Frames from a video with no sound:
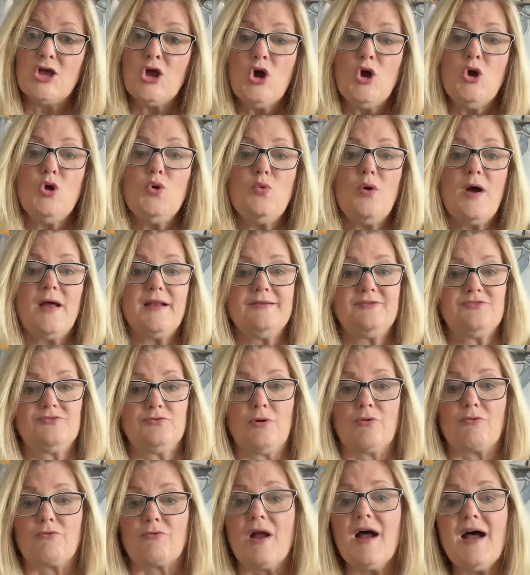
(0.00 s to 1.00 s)
who wanted to
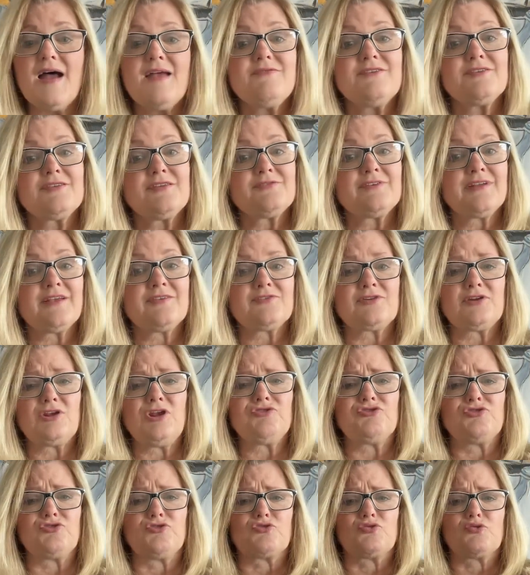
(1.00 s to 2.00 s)
arrive at their
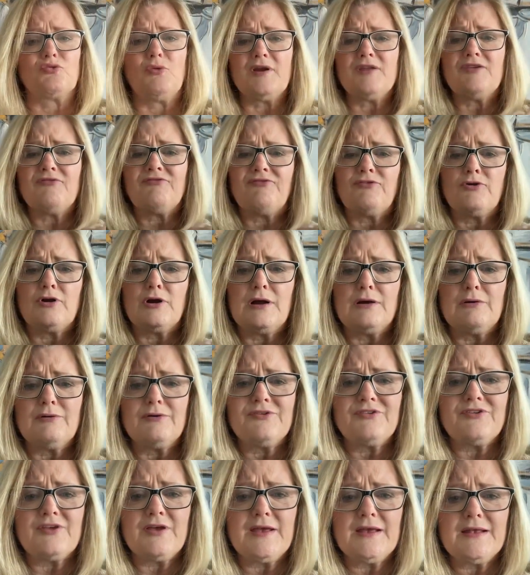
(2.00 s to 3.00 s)
destination 24
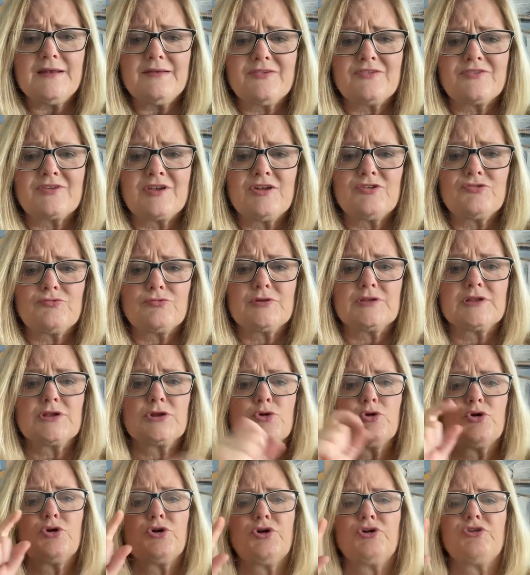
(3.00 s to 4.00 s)
hours ahead of schedule in
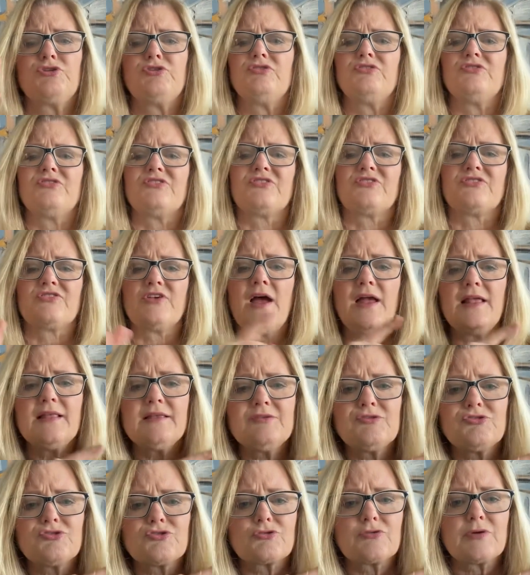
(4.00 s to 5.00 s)
order to
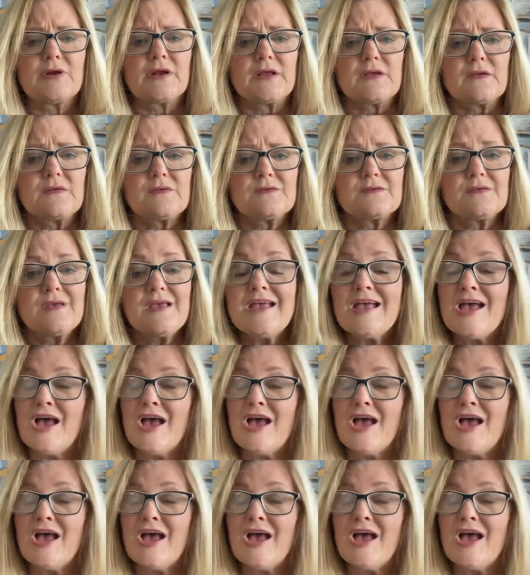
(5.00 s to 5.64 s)
silence critics,